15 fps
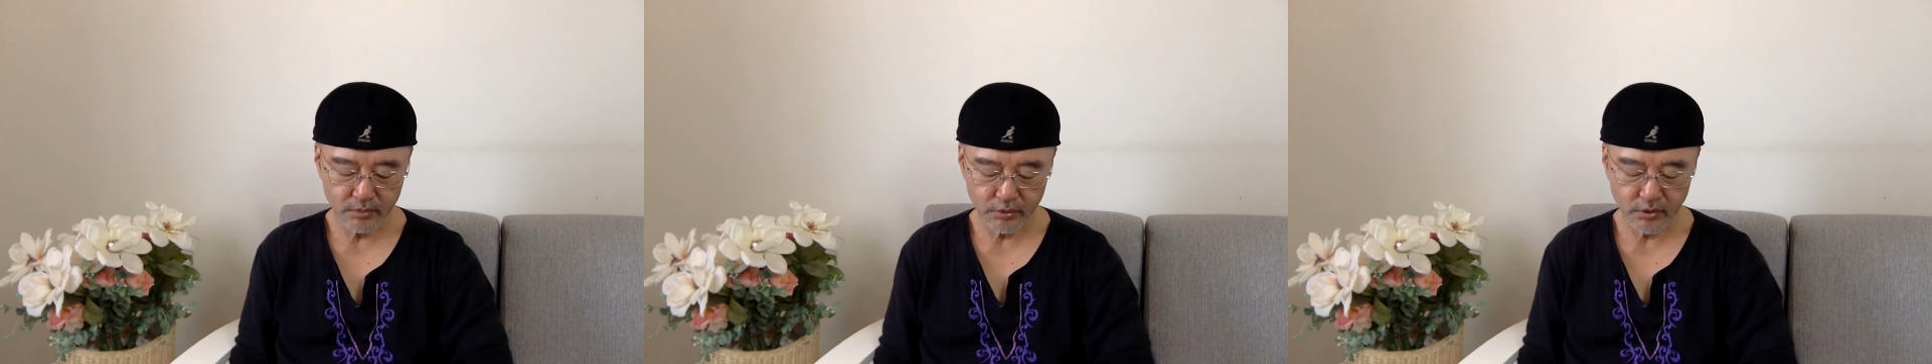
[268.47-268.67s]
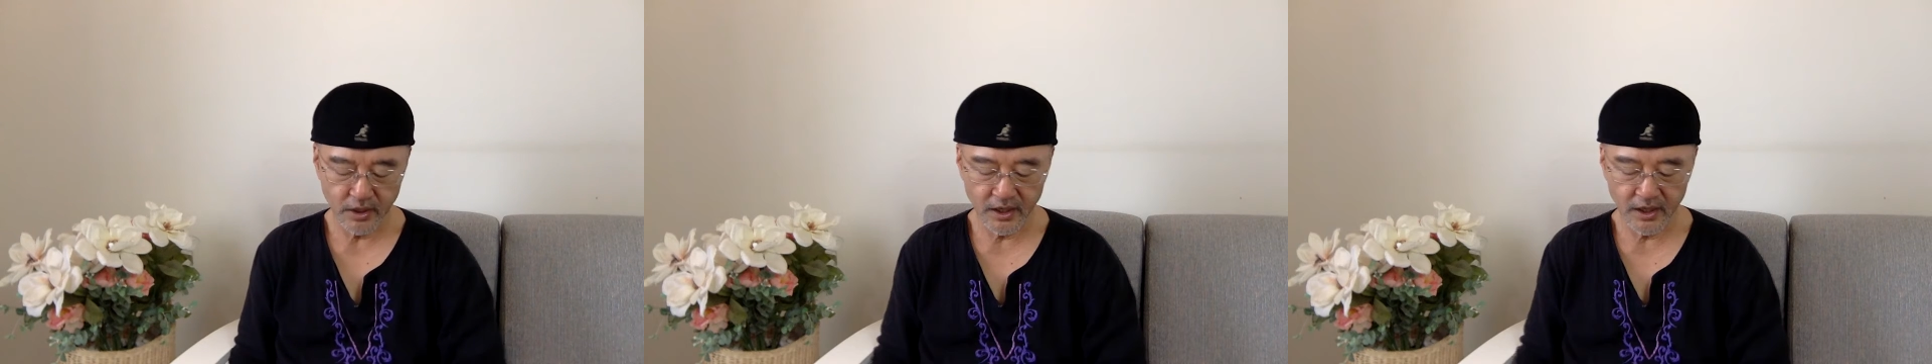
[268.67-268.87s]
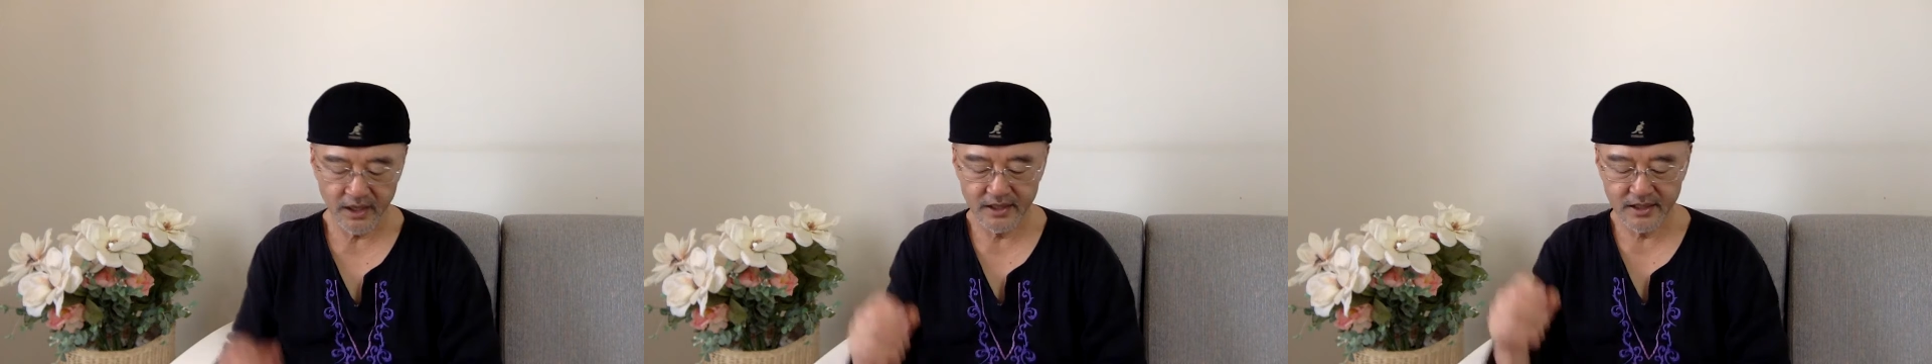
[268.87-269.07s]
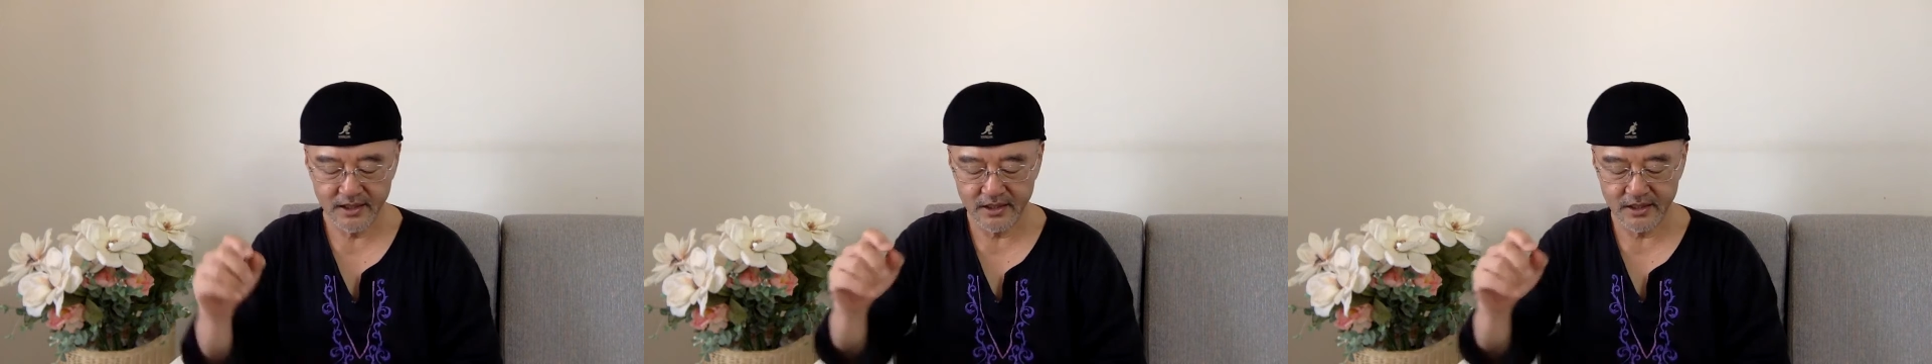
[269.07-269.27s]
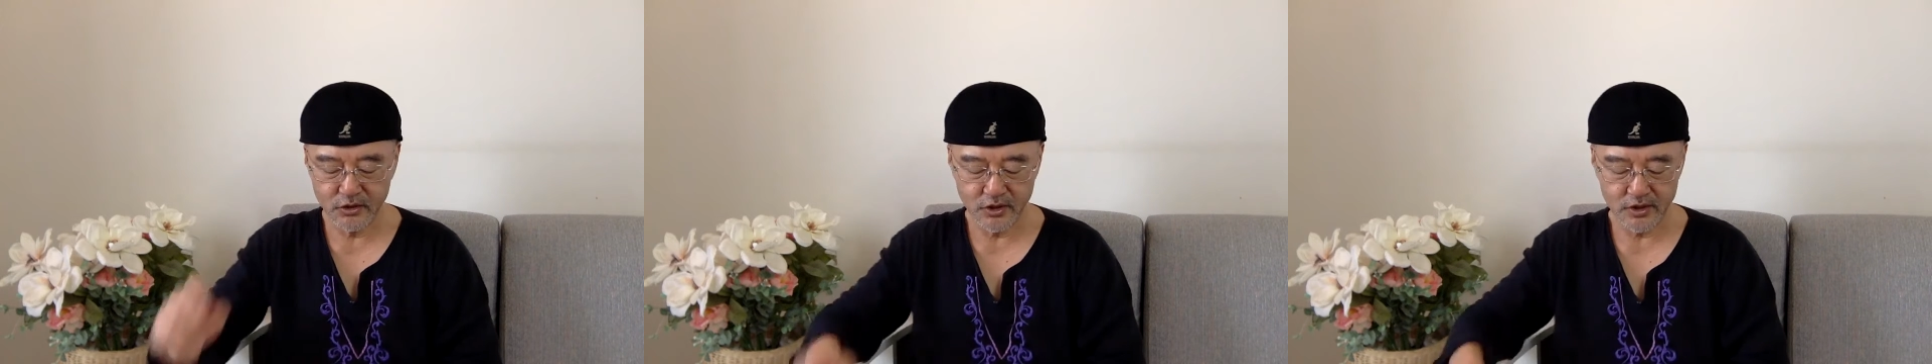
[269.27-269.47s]
pray
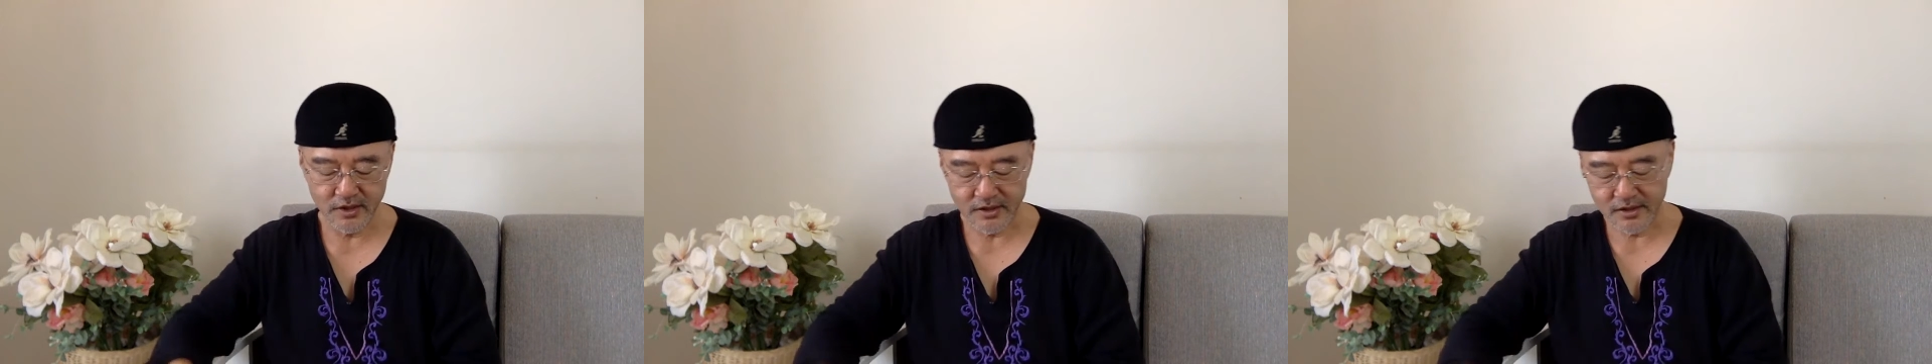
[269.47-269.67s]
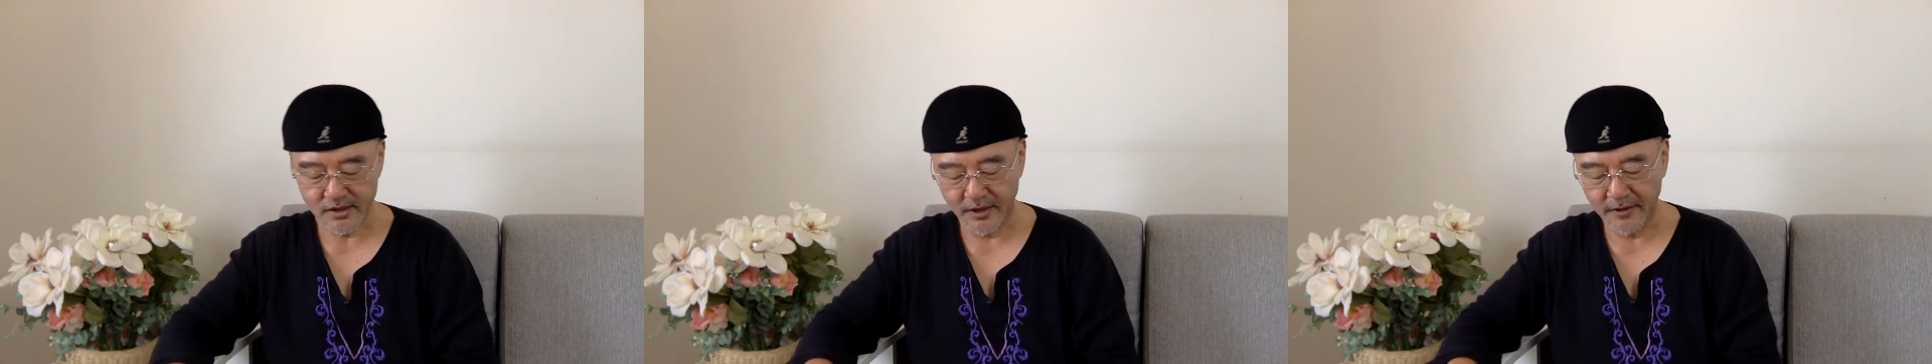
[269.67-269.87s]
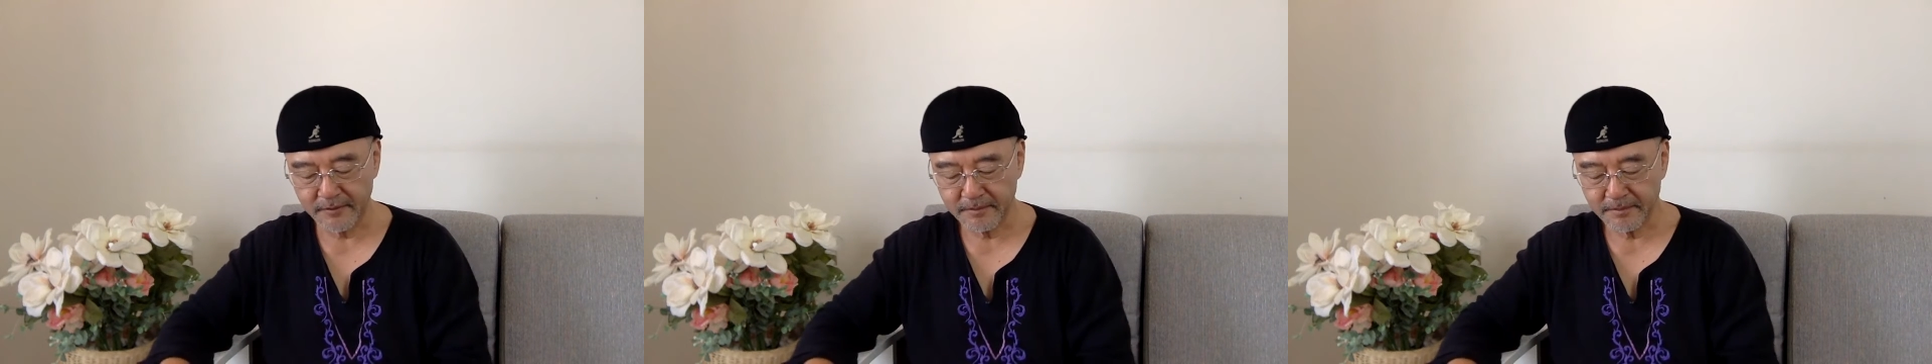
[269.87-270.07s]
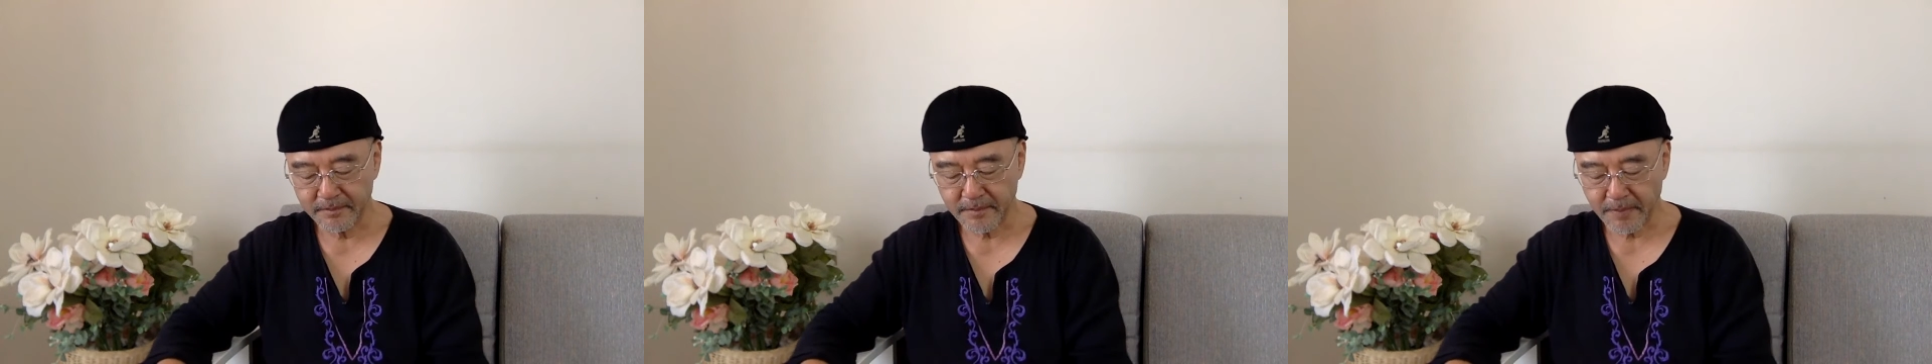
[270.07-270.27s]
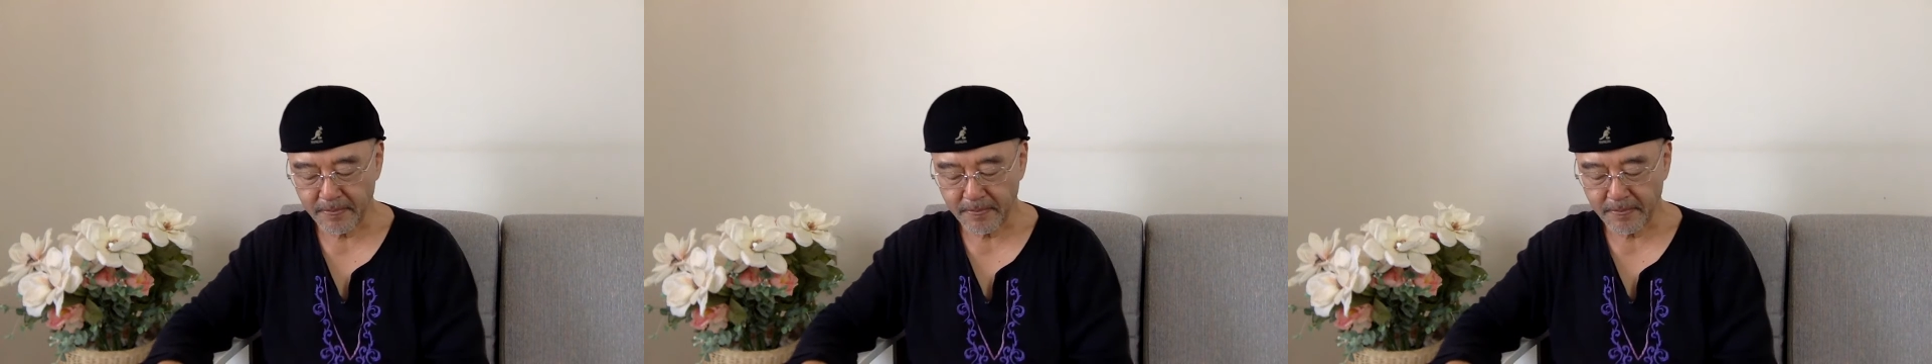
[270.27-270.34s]
in Jesus' name.